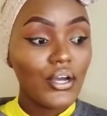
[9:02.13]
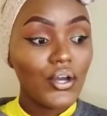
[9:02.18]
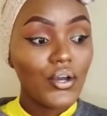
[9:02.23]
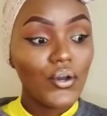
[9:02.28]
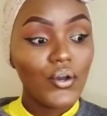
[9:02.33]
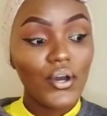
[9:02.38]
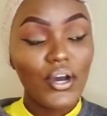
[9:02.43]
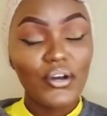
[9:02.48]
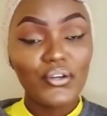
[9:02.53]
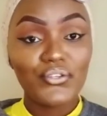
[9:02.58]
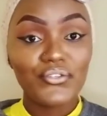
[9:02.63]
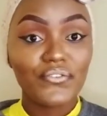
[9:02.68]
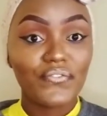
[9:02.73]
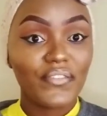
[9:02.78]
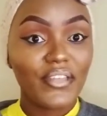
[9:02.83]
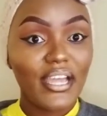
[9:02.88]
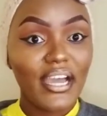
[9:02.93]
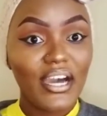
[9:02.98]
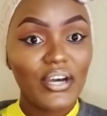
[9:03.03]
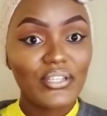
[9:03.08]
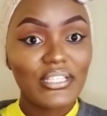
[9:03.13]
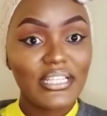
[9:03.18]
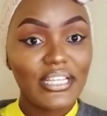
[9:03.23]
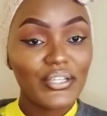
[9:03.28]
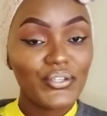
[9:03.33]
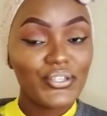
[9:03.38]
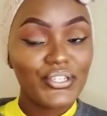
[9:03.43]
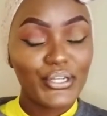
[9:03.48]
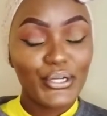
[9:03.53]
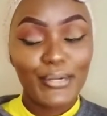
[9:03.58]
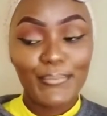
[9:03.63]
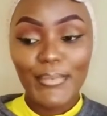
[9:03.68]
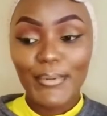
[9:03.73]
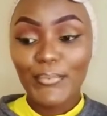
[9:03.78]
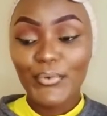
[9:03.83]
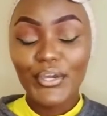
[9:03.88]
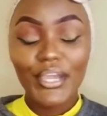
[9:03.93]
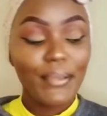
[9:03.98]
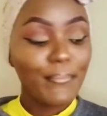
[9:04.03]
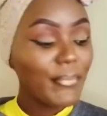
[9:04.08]
go out of the house, like you tell your mom,
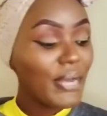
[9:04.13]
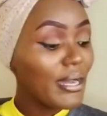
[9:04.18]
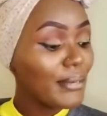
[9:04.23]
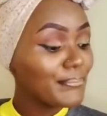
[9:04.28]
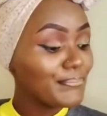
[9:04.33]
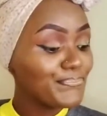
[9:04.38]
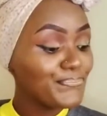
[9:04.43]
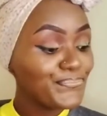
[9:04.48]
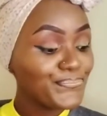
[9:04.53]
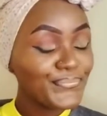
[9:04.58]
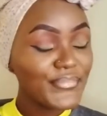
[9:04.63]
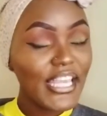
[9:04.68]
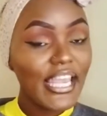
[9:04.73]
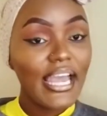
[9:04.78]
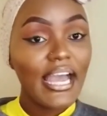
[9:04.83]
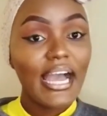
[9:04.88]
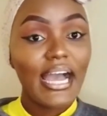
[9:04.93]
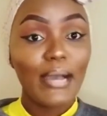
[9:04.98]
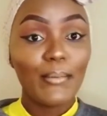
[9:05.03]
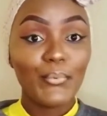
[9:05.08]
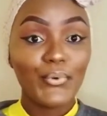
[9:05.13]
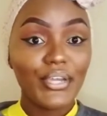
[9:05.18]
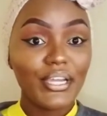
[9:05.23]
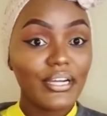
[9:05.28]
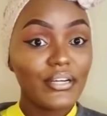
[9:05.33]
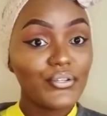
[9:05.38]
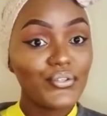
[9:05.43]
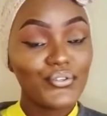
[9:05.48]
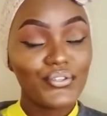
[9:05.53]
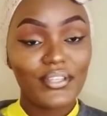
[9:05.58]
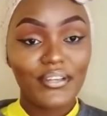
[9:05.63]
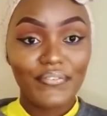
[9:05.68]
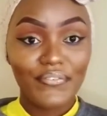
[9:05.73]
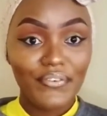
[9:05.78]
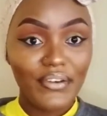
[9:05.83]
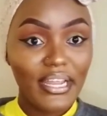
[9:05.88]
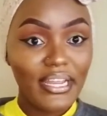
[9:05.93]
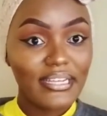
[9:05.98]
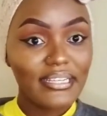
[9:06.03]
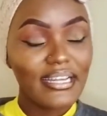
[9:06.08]
okay, mom, I'm going out with a
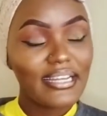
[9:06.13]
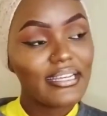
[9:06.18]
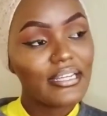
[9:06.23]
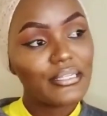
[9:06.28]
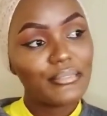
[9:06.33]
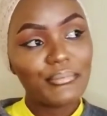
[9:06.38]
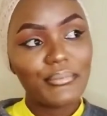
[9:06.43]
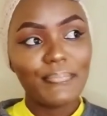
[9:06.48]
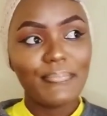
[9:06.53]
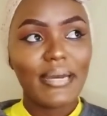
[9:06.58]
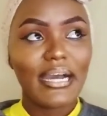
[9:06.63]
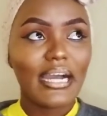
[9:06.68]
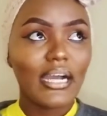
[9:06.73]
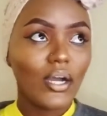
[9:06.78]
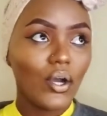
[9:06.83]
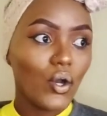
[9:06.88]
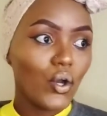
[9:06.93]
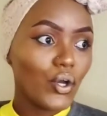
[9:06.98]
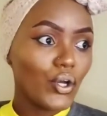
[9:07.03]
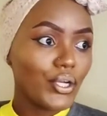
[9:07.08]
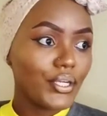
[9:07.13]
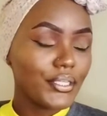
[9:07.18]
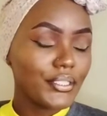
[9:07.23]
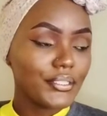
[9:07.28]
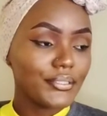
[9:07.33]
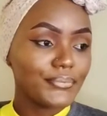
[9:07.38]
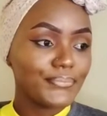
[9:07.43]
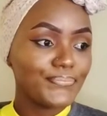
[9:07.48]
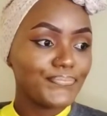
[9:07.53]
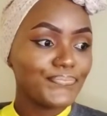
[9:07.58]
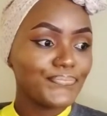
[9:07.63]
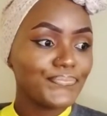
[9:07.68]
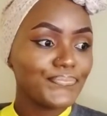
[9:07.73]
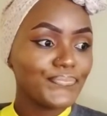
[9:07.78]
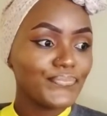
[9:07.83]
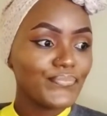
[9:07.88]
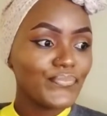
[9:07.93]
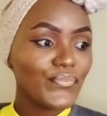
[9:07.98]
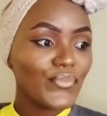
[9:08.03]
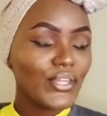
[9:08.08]
friend and I'll be back on,
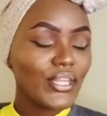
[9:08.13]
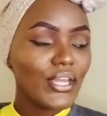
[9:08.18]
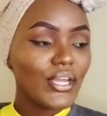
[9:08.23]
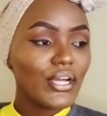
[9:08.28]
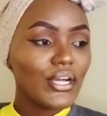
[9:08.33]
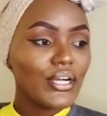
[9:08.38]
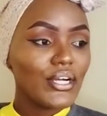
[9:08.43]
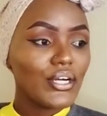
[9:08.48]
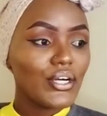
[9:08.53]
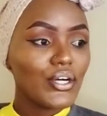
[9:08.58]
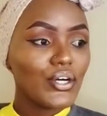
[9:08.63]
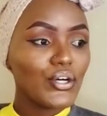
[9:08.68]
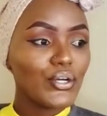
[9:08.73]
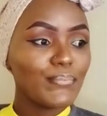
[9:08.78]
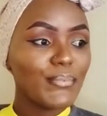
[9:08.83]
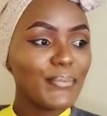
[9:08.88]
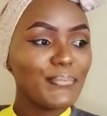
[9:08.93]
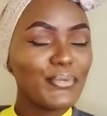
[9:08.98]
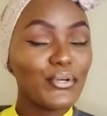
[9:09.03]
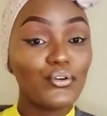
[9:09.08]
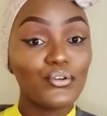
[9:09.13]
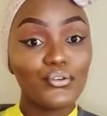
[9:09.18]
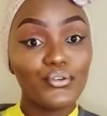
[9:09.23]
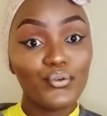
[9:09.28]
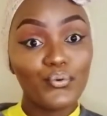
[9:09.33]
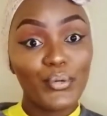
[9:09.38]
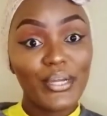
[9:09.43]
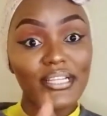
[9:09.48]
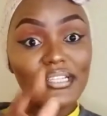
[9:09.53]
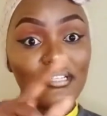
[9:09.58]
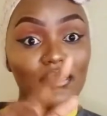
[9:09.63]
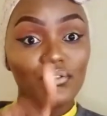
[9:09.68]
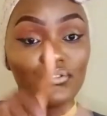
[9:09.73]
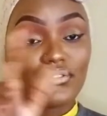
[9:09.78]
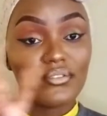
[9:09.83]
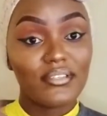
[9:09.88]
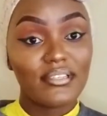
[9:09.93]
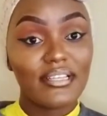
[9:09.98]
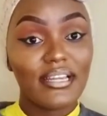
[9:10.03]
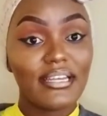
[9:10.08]
or maybe you went out on
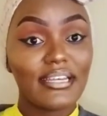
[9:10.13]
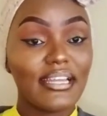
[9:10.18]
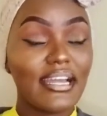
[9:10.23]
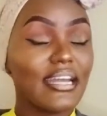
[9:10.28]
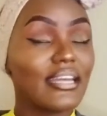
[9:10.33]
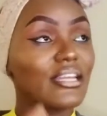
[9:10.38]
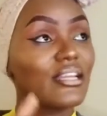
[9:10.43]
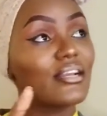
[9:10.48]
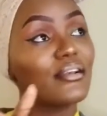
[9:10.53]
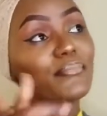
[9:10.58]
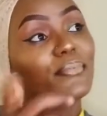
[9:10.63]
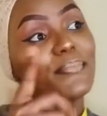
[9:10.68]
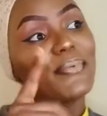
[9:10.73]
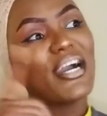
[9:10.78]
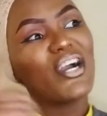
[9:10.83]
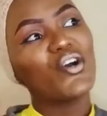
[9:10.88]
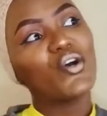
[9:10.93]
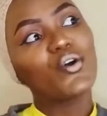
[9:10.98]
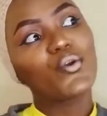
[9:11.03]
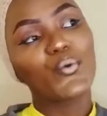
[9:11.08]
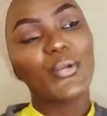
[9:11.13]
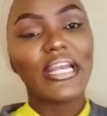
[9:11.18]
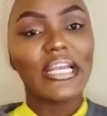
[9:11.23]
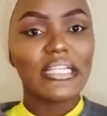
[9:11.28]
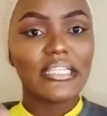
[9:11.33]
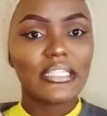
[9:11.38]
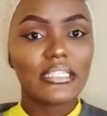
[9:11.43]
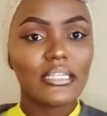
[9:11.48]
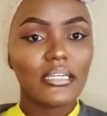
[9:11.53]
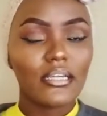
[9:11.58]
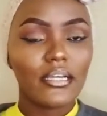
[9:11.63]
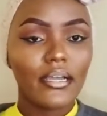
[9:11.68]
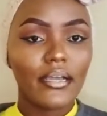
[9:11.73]
Sunday and they'll be back on Wednesday.